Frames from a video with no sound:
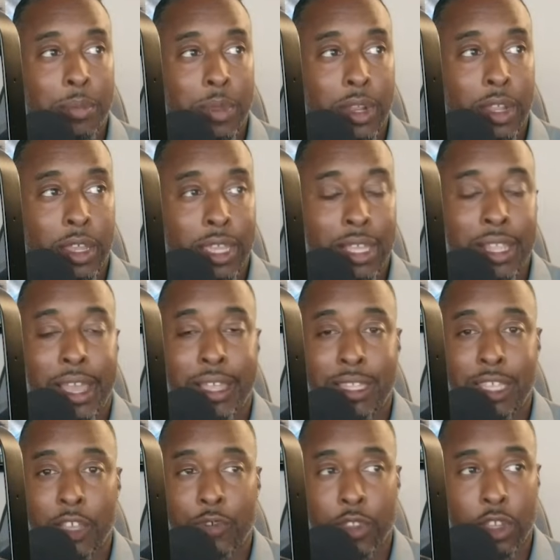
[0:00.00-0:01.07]
But, Eli,
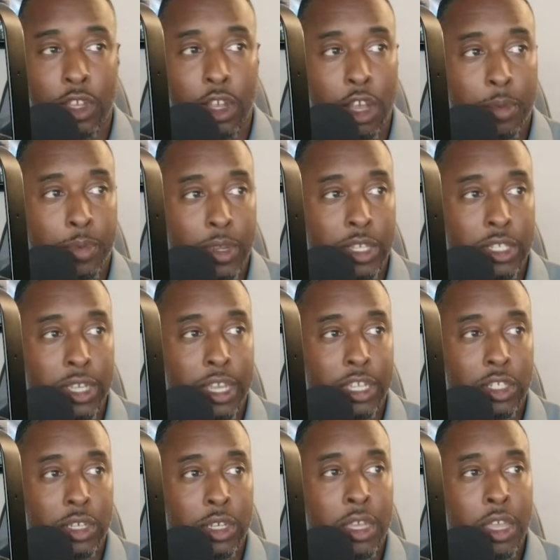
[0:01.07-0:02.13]
thanks for the call. I appreciate
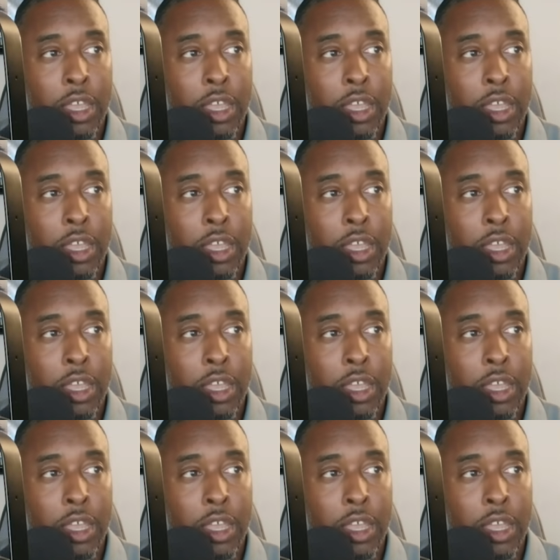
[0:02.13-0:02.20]
you.